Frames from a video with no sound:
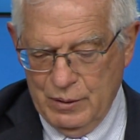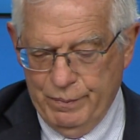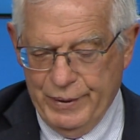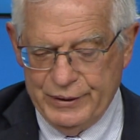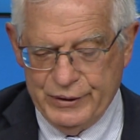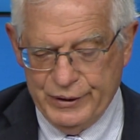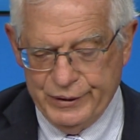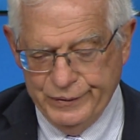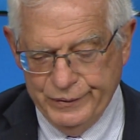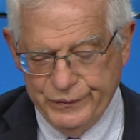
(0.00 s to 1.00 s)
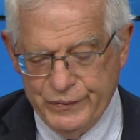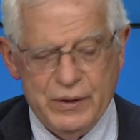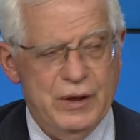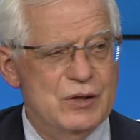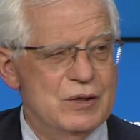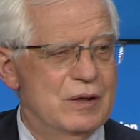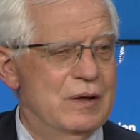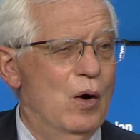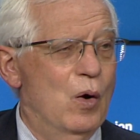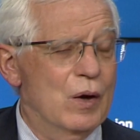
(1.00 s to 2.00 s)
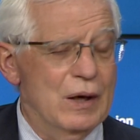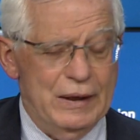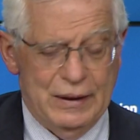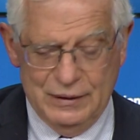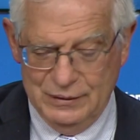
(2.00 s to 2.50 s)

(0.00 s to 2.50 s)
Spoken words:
But it's unclear